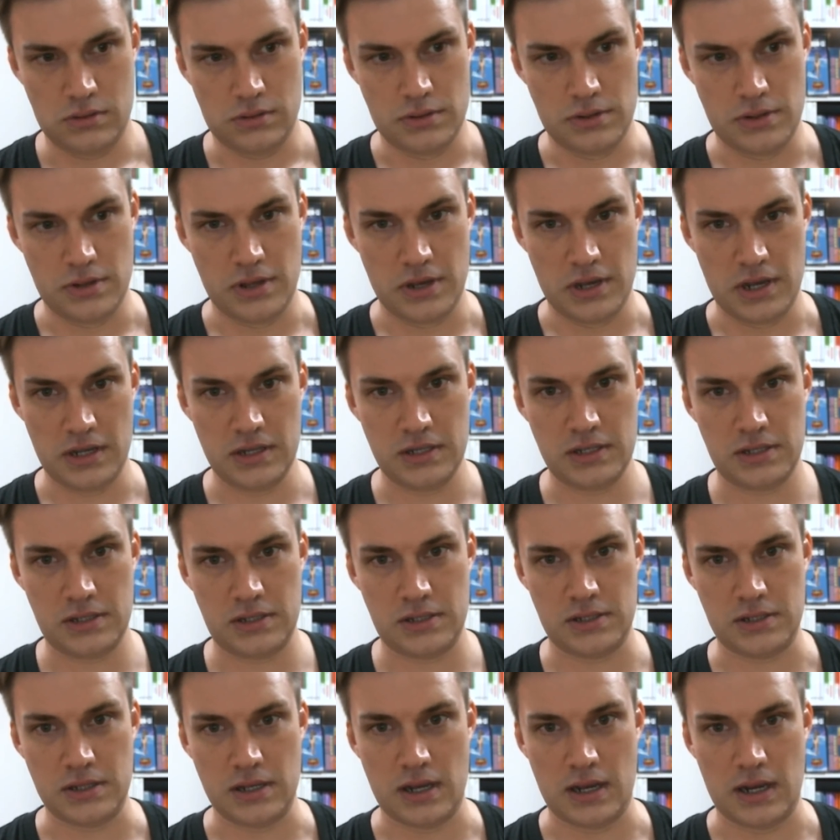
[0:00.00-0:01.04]

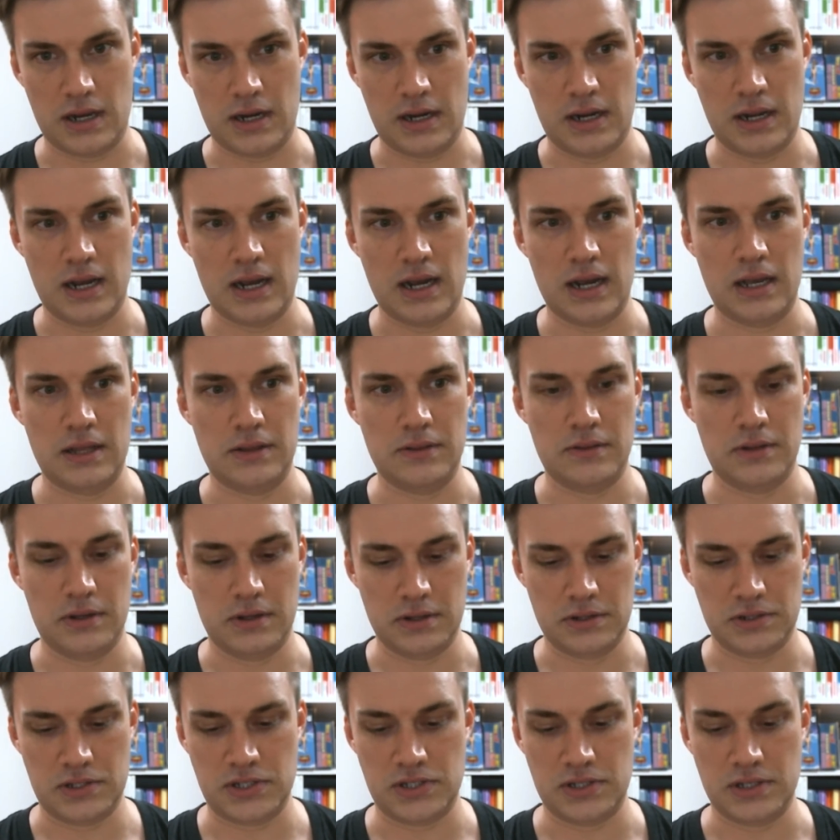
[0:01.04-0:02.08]
this. I got
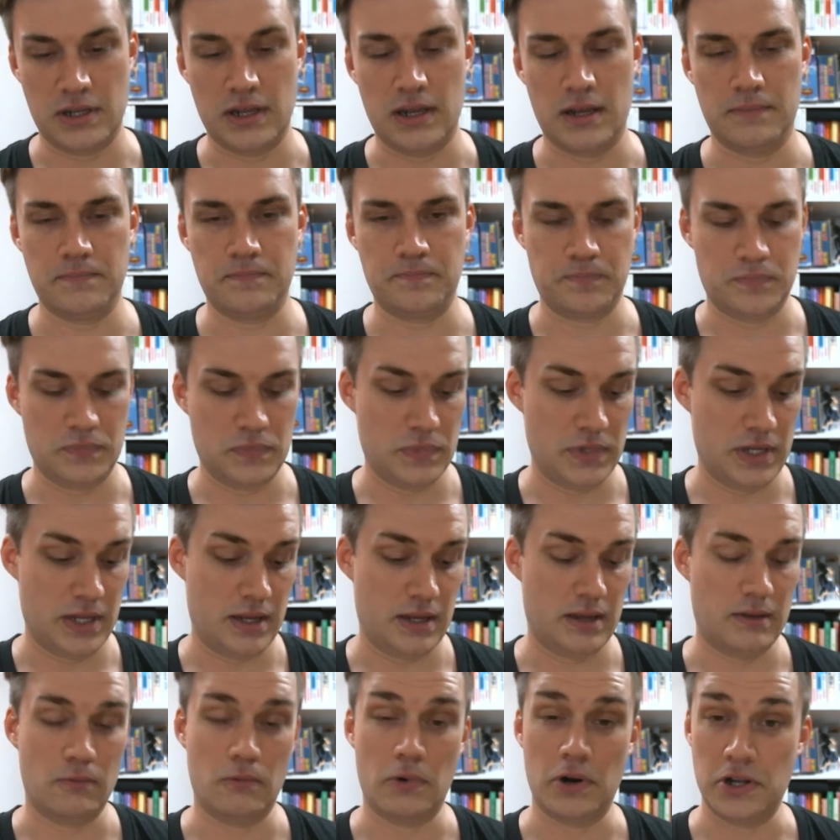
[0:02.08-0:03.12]
this.
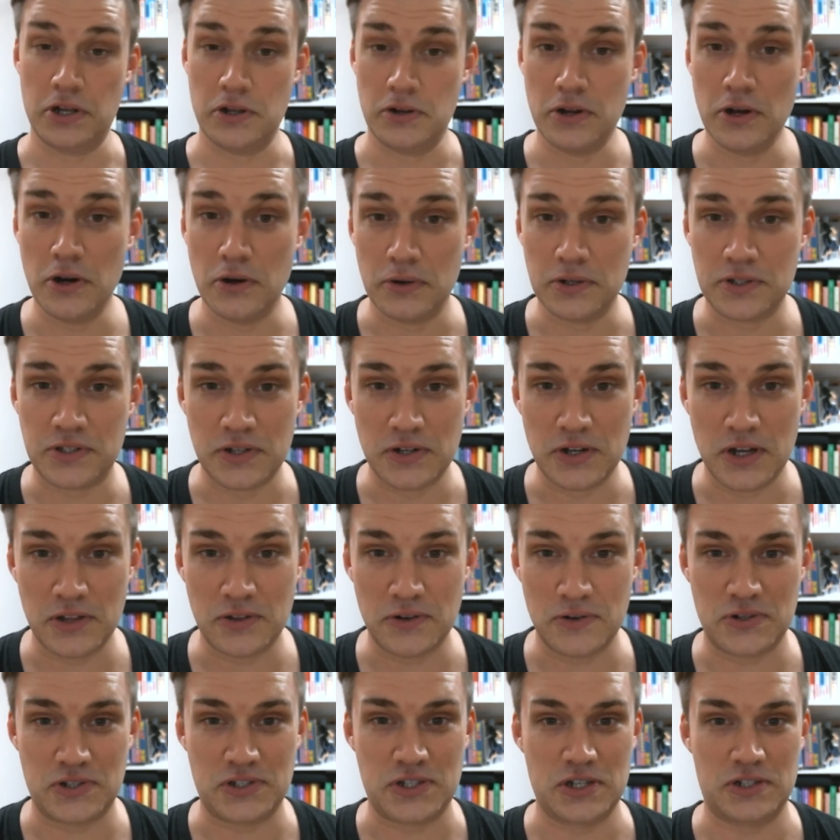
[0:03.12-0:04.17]
What do you know? It's
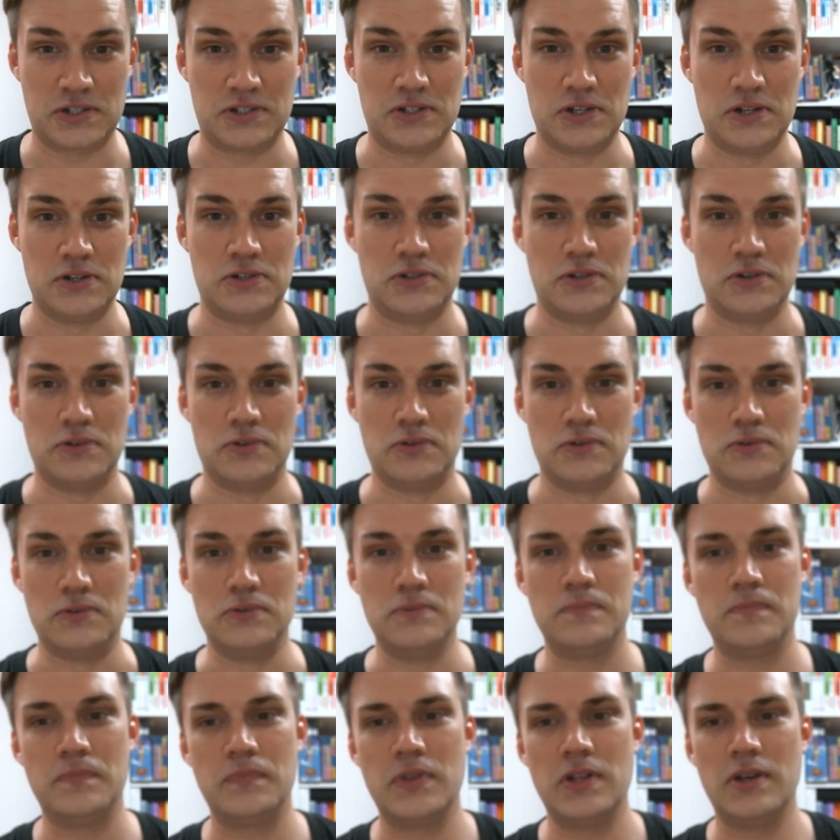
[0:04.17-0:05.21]
another 62.
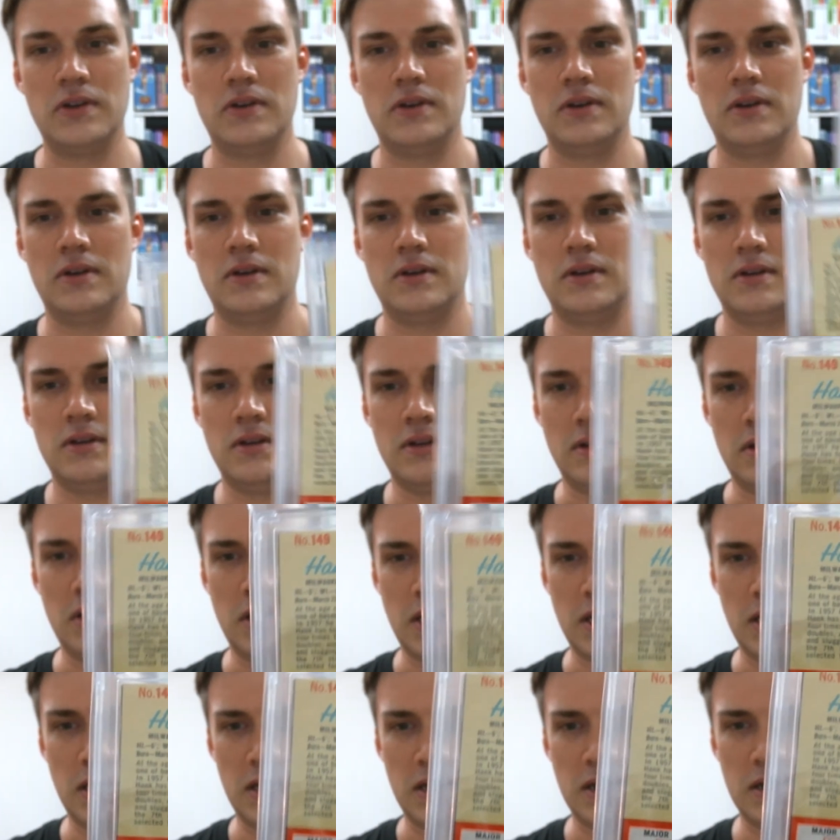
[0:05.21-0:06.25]

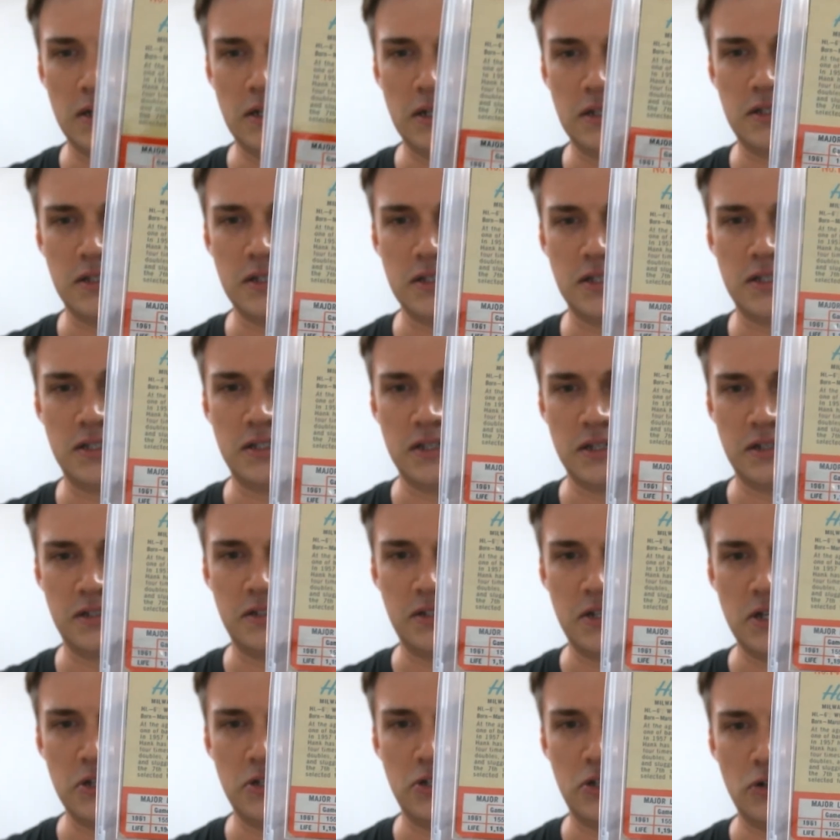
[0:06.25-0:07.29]
And it's a
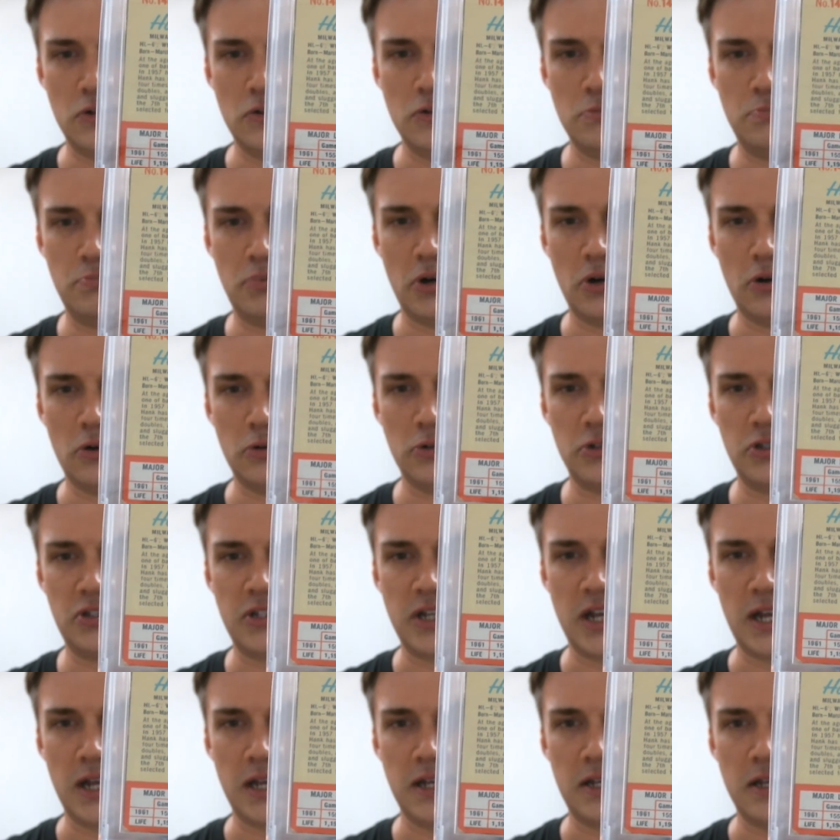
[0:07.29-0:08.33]
62 post
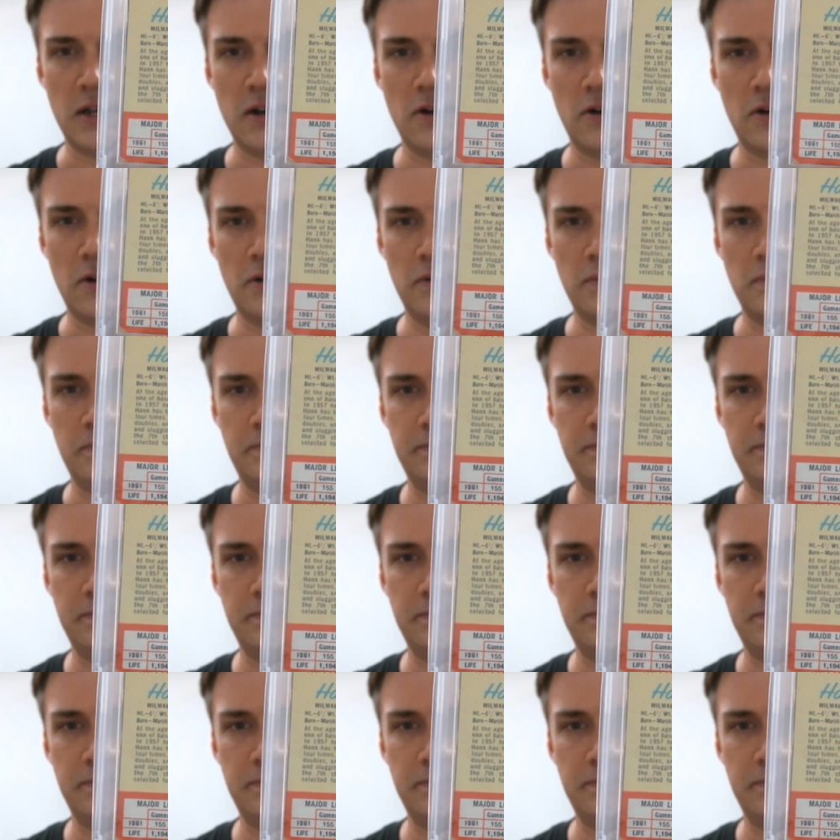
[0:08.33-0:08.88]
Hank Aaron.